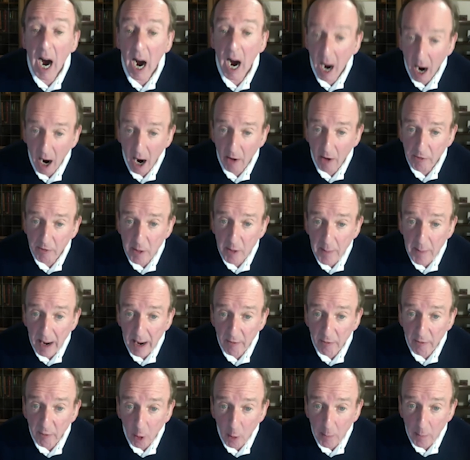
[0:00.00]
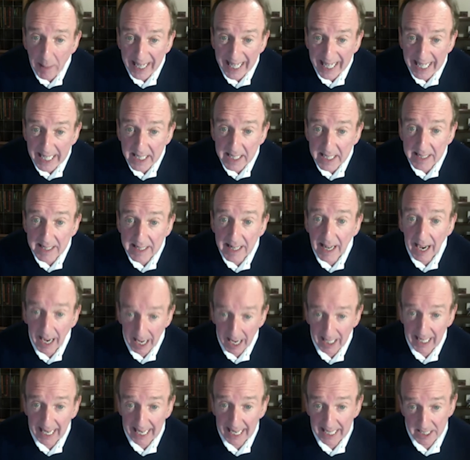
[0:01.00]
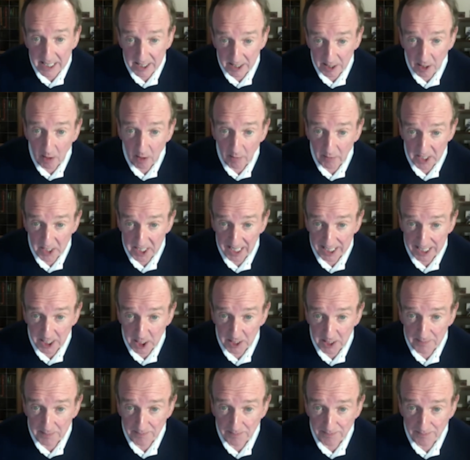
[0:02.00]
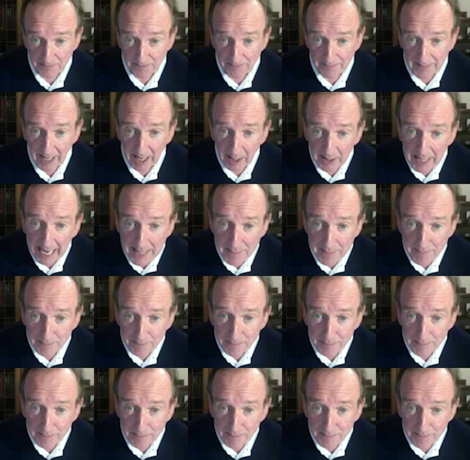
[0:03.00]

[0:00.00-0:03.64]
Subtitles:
After about 4 minutes, I'll end the conversation. Okay?